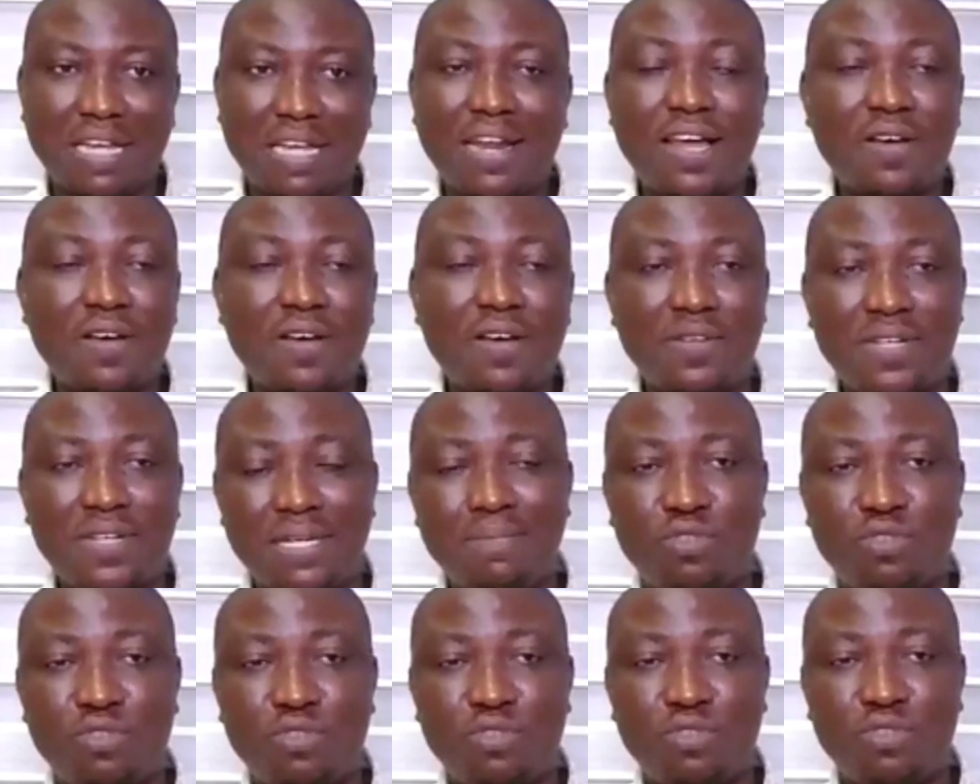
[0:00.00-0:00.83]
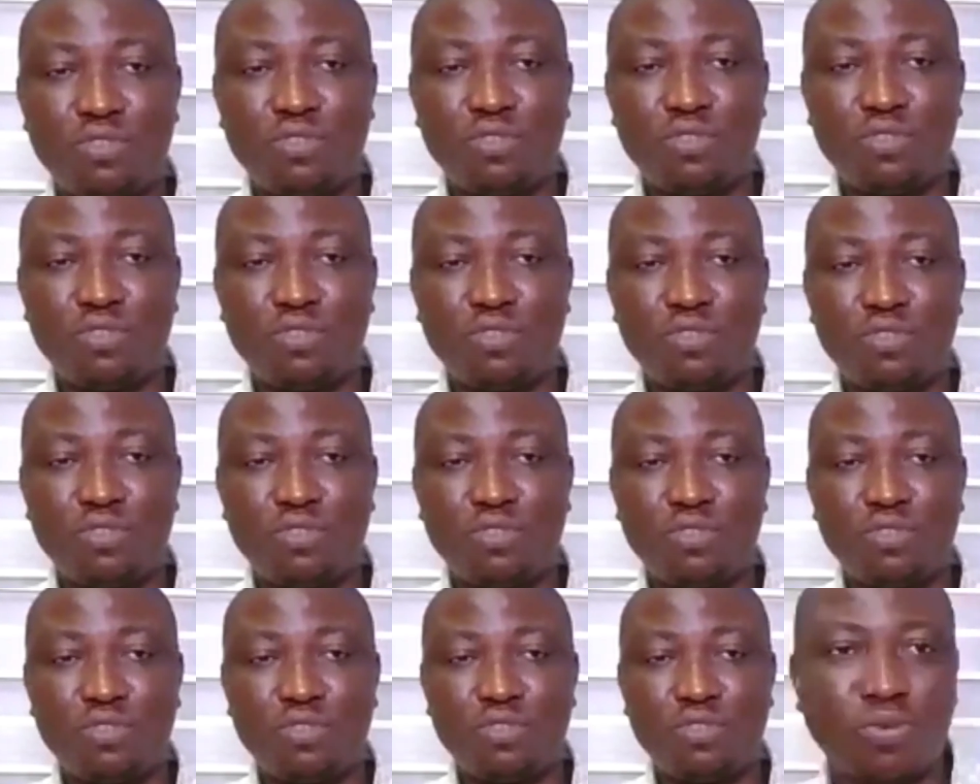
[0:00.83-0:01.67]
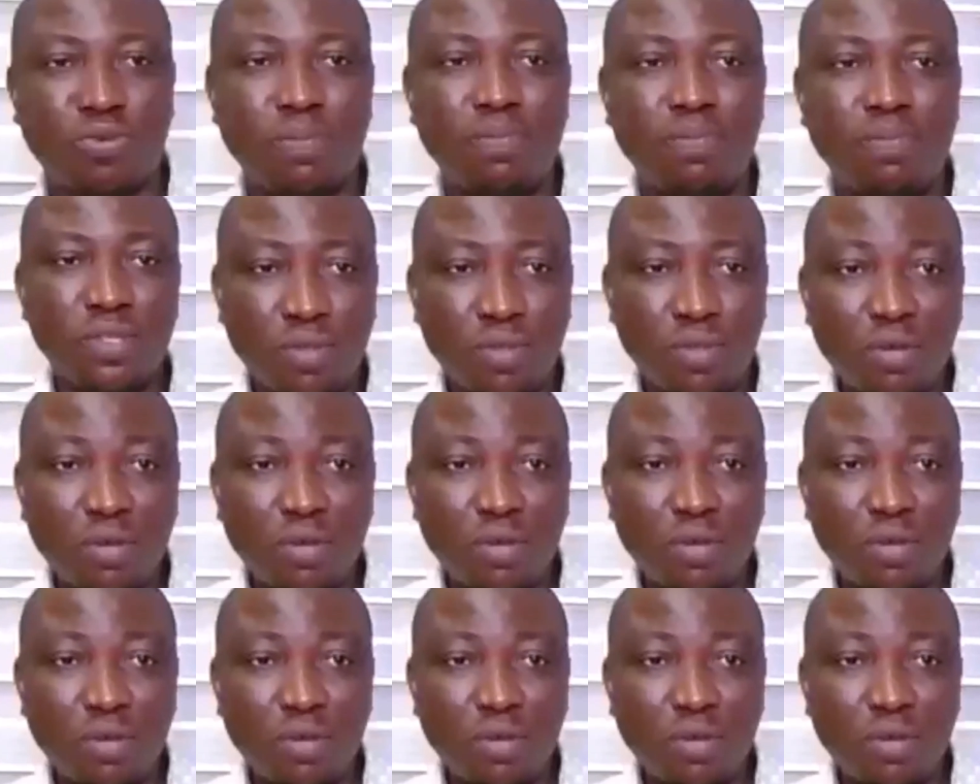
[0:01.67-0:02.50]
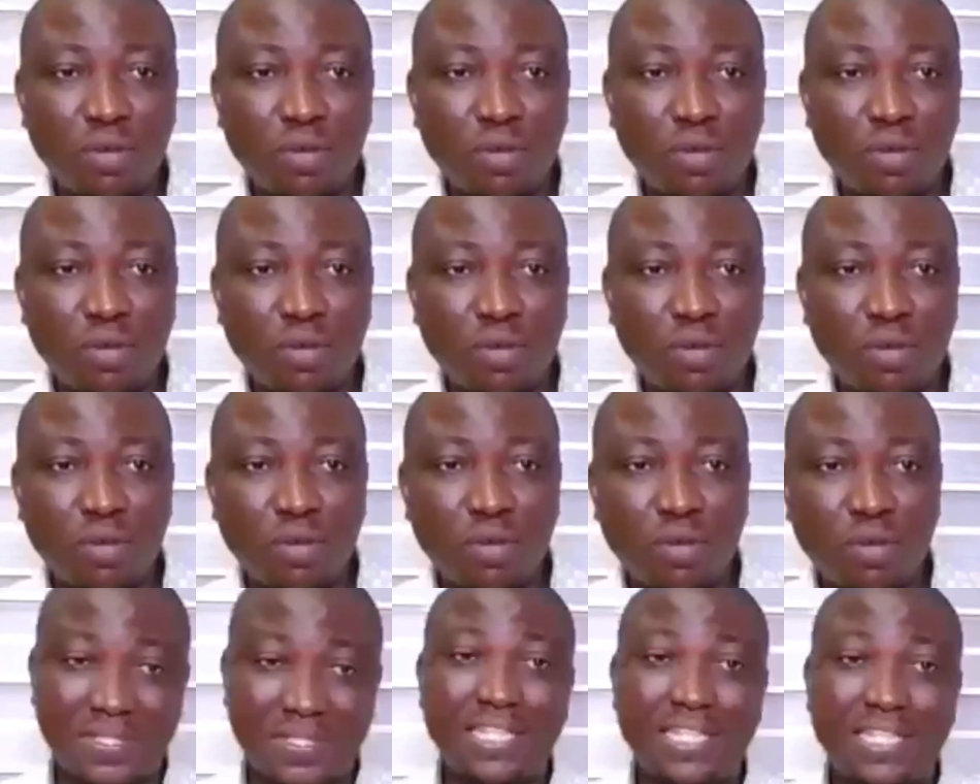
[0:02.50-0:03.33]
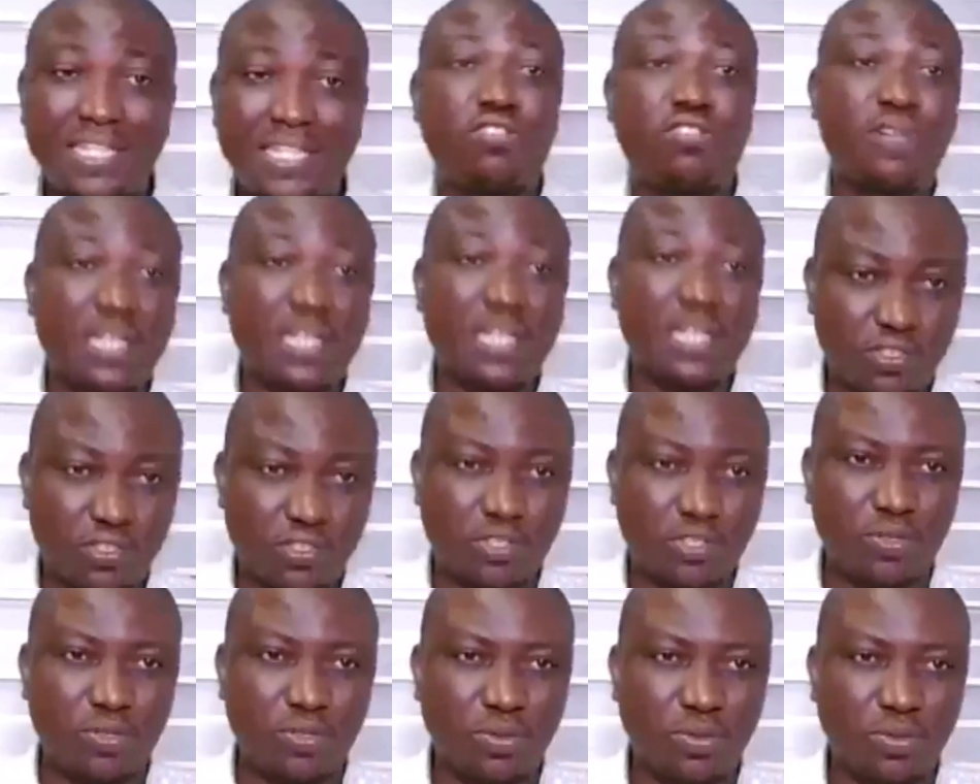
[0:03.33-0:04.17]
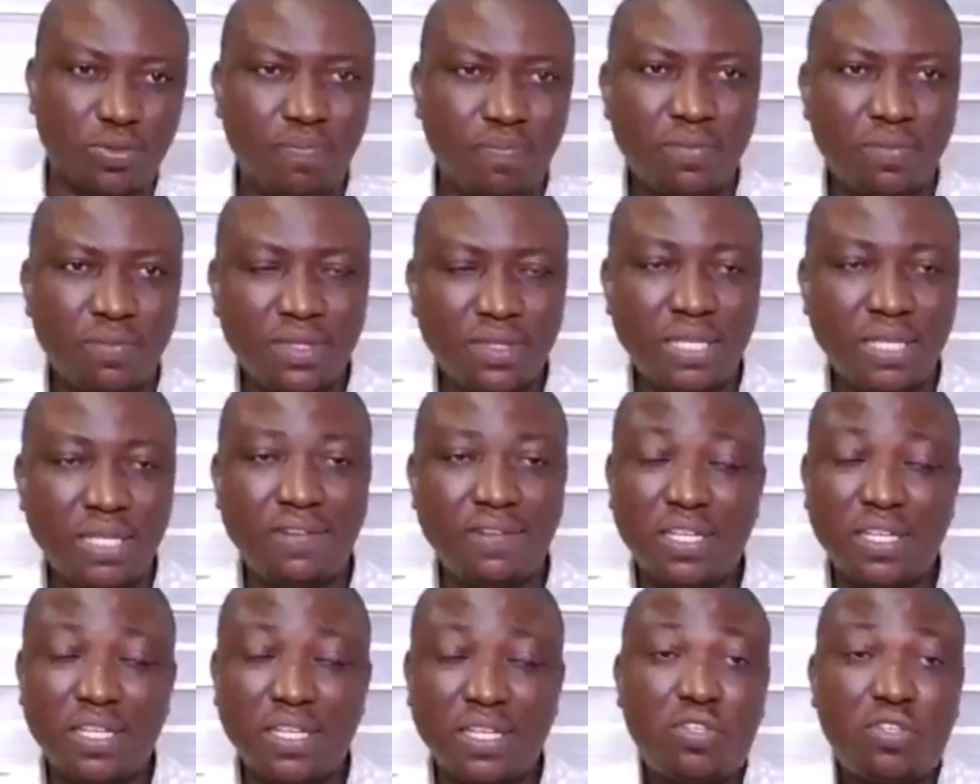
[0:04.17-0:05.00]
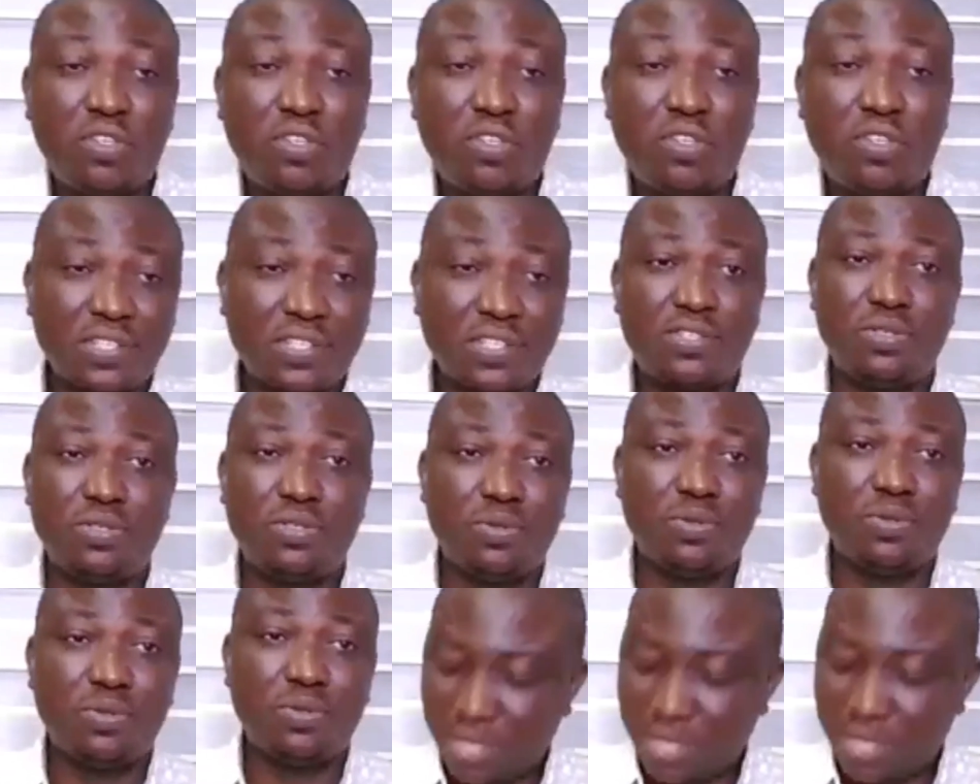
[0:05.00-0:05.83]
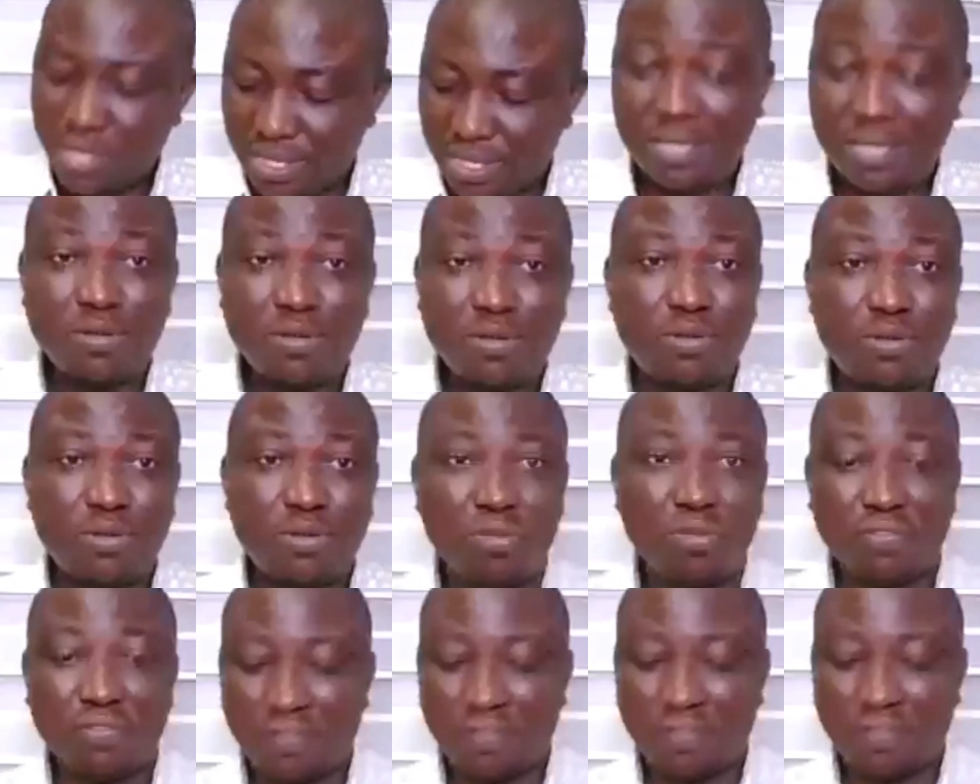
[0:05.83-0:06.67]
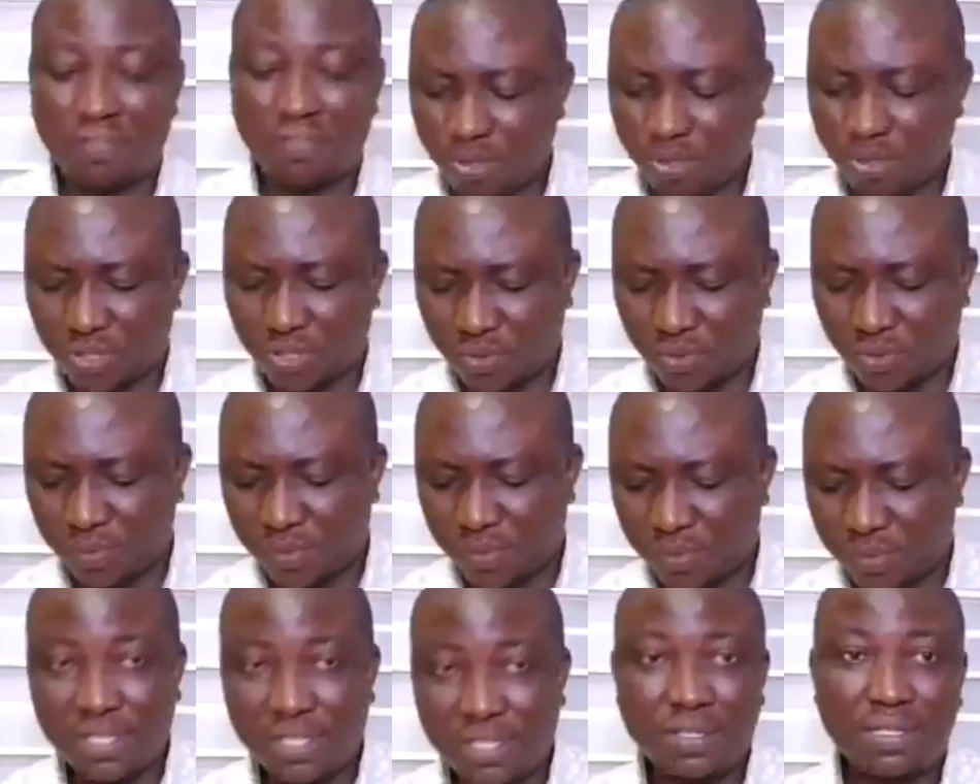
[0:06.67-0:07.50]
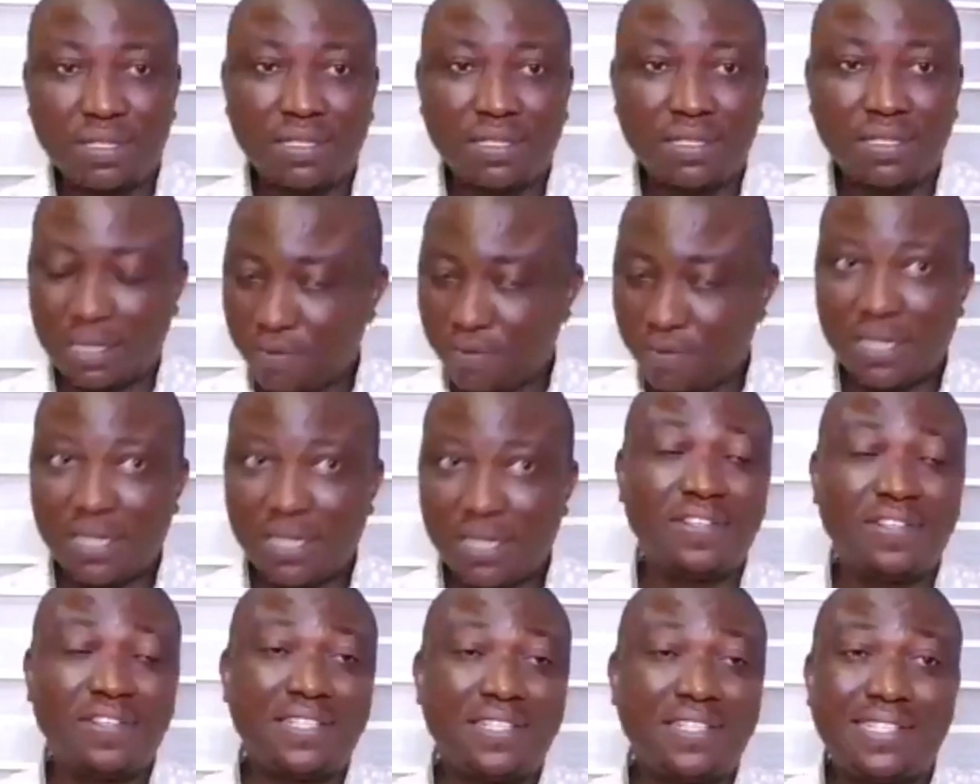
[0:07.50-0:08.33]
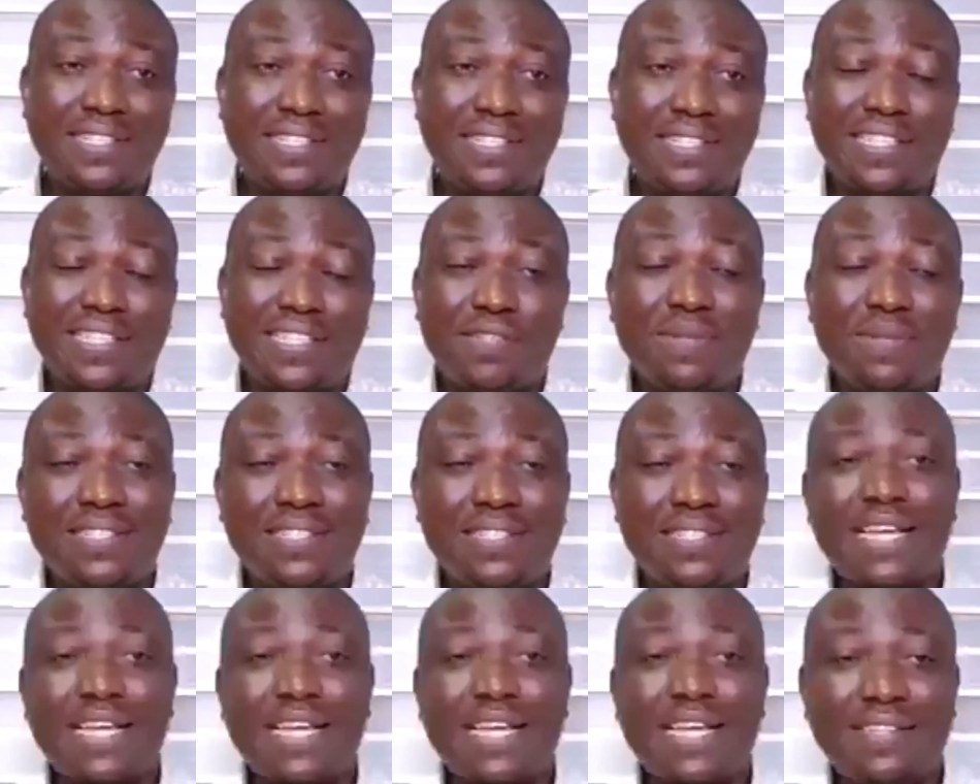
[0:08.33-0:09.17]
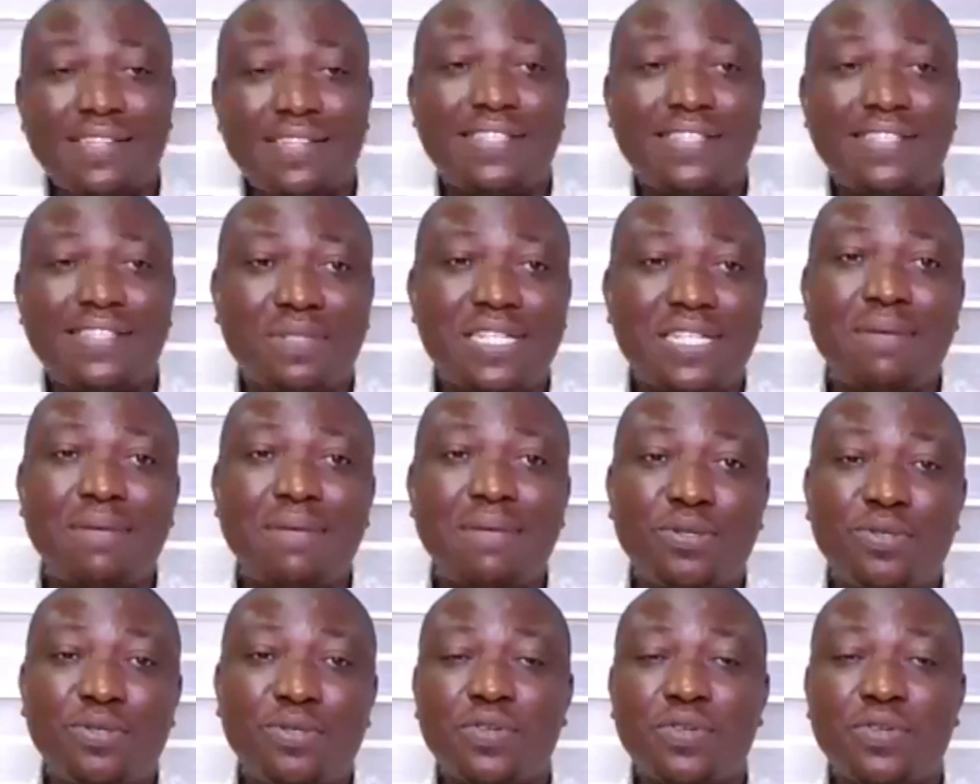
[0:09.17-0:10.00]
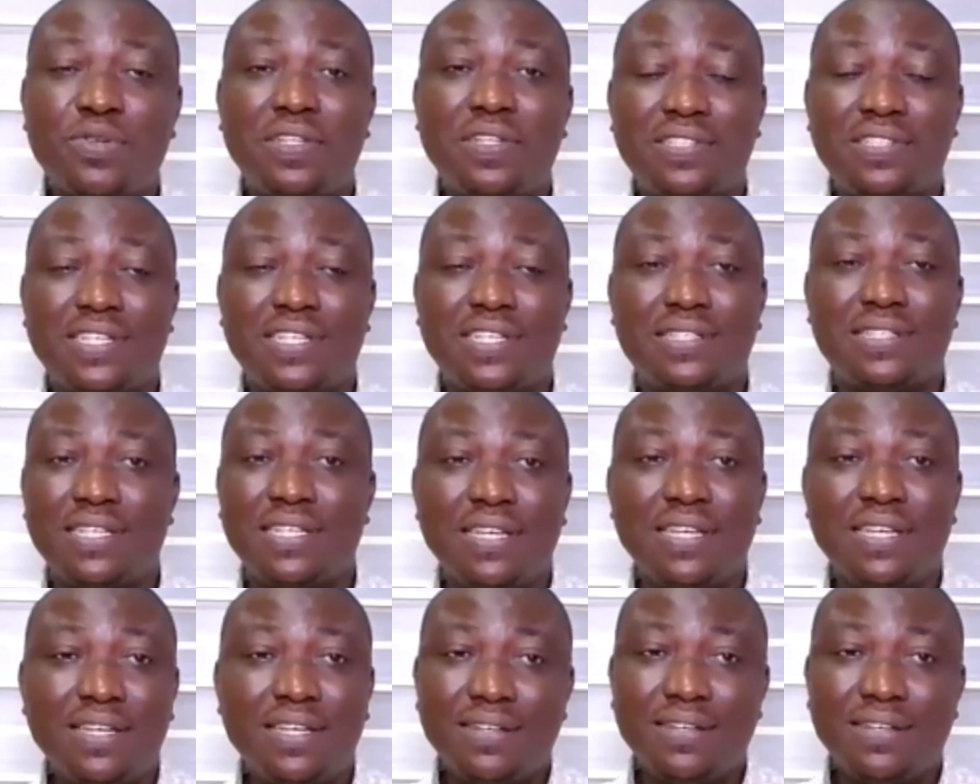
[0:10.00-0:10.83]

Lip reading: allow them to be capable of following you because they trust you. If they don't trust you, they're not going to follow you. One of the statements I heard some time ago, someone says,